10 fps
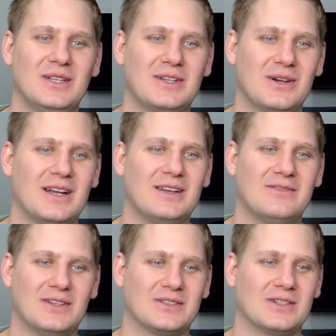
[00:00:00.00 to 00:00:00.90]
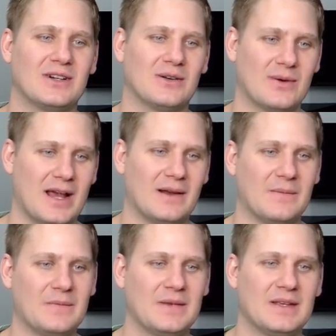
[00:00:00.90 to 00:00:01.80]
created filtered array.
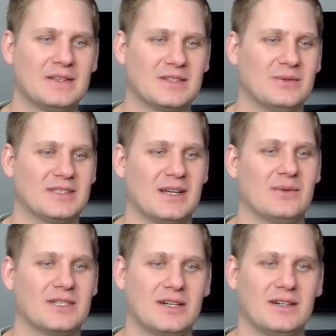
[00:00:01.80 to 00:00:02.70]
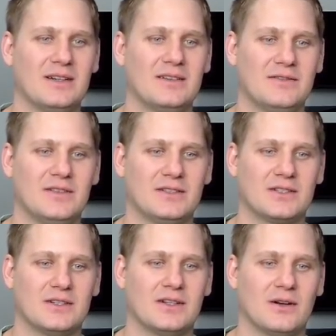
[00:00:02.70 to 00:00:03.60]
So we'll say return
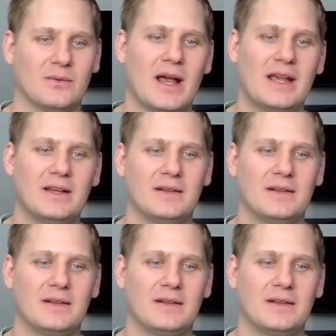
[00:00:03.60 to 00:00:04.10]
filtered array.